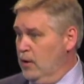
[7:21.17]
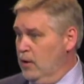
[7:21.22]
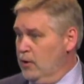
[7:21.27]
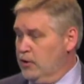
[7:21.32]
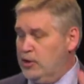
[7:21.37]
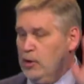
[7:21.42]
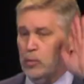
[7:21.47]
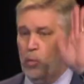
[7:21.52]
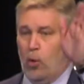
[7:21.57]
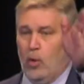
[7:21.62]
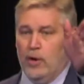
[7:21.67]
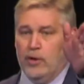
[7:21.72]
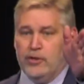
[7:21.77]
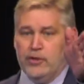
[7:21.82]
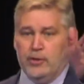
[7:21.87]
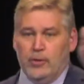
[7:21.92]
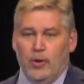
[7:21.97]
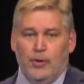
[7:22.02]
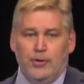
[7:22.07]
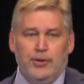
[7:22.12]
Toward
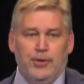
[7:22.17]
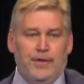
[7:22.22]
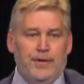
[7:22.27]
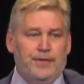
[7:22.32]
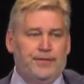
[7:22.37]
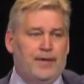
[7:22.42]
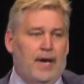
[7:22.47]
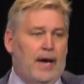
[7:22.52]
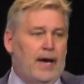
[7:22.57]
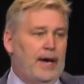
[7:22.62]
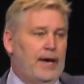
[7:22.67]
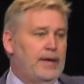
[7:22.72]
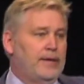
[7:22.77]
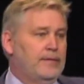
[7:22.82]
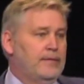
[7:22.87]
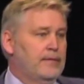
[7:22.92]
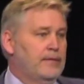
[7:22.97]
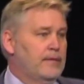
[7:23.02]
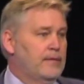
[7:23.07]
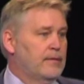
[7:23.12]
you or to the side?
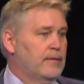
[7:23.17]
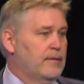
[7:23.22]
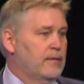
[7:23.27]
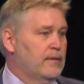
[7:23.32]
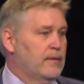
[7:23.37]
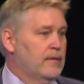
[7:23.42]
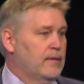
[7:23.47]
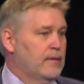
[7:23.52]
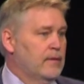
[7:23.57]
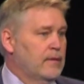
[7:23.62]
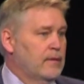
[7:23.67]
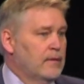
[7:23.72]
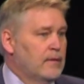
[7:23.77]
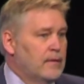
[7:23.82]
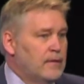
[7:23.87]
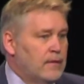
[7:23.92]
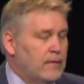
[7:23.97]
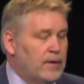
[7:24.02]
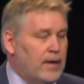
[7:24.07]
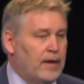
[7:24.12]

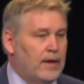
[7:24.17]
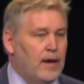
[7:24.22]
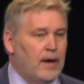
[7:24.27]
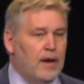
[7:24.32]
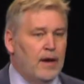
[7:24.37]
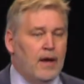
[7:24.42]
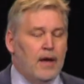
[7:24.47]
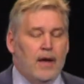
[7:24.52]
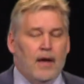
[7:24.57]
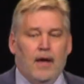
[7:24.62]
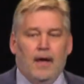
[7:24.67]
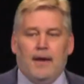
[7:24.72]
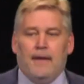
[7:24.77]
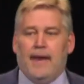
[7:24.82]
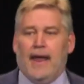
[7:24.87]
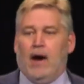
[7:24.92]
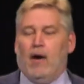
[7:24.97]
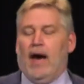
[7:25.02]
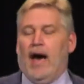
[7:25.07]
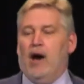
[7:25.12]
Okay.
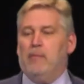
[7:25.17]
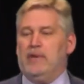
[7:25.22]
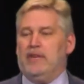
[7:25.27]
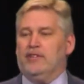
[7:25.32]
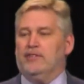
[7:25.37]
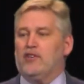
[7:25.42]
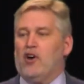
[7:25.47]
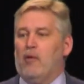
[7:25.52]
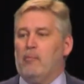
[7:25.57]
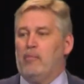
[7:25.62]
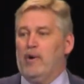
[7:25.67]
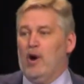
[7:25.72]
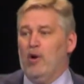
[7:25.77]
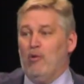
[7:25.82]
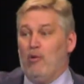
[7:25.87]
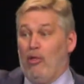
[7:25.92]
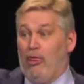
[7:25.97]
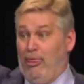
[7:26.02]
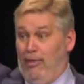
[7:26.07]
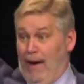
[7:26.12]
Now, how many saw
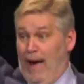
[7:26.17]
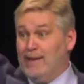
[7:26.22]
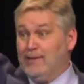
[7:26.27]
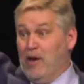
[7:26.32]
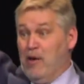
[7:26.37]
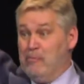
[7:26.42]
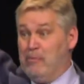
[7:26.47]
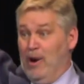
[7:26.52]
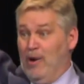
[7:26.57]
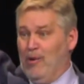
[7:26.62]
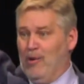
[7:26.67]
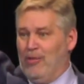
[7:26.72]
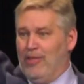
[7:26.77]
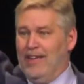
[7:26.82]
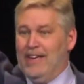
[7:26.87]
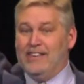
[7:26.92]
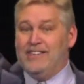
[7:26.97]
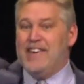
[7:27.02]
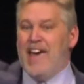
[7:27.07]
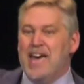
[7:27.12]
both? I saw both.
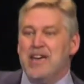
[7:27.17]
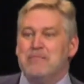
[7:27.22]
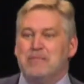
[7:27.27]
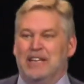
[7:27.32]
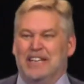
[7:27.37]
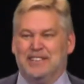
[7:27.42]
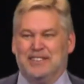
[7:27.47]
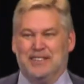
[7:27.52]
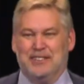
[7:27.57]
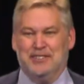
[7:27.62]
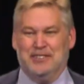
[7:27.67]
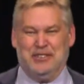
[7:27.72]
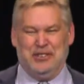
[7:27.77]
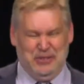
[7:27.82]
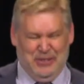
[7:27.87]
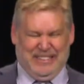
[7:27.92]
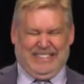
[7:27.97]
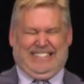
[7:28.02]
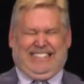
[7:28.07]
Yay, Melissa Sue.